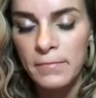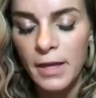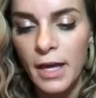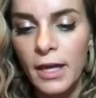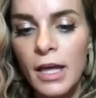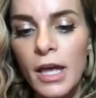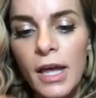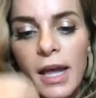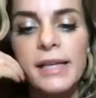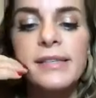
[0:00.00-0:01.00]
Okay,
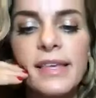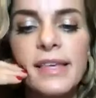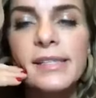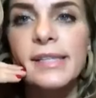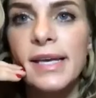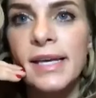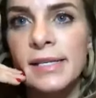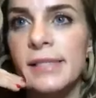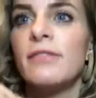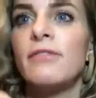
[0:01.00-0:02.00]
and it's this
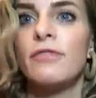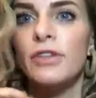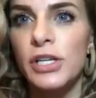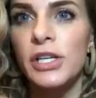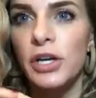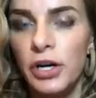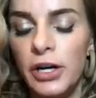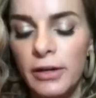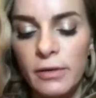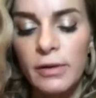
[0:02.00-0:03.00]
is Brigitte
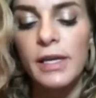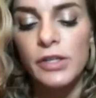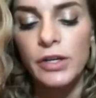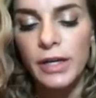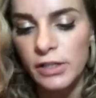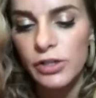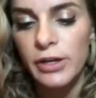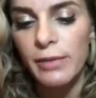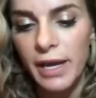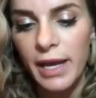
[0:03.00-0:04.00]
Kerr is her
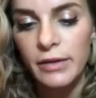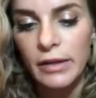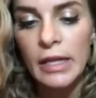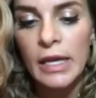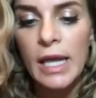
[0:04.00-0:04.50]
Instagram handle.